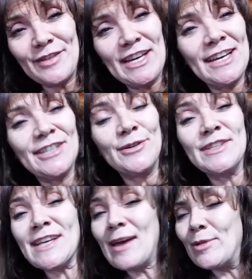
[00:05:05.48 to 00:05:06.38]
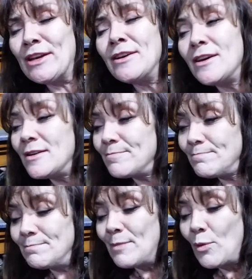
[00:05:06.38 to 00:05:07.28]
Again, to examine,
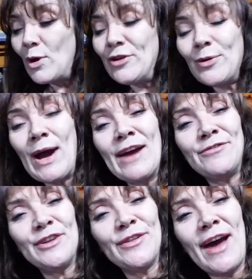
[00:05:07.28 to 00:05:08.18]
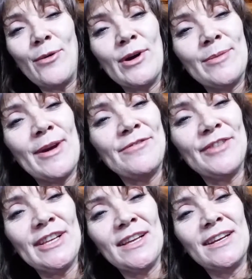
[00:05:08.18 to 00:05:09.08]
hmm, wonder why I feel that. What am I
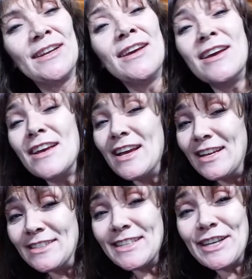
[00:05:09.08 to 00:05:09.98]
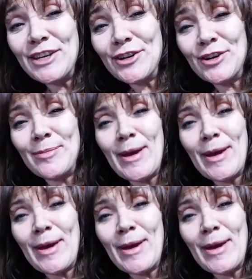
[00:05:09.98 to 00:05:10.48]
feeling insecure